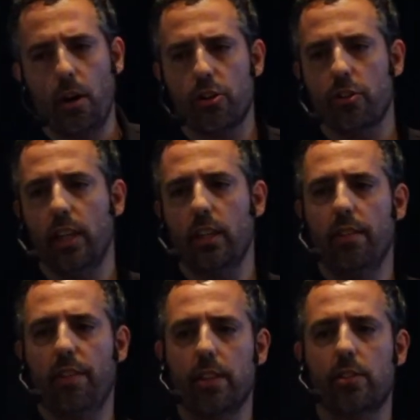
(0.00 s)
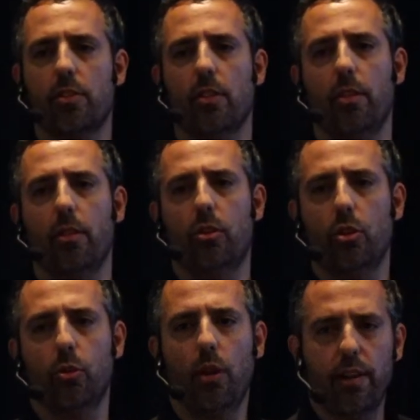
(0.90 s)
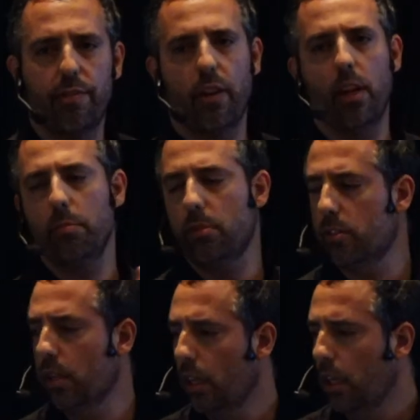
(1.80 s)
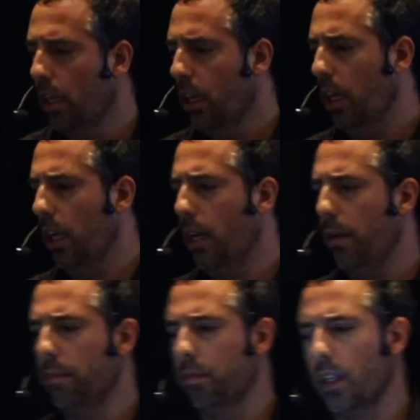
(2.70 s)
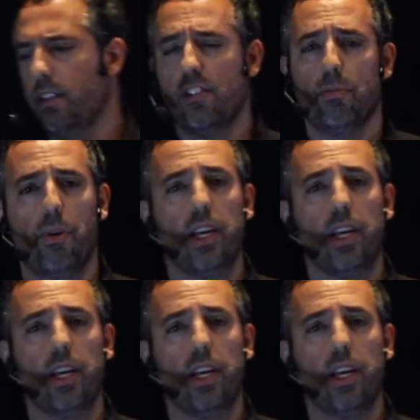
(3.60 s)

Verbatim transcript: marshalling the events to iframes. Um, it doesn't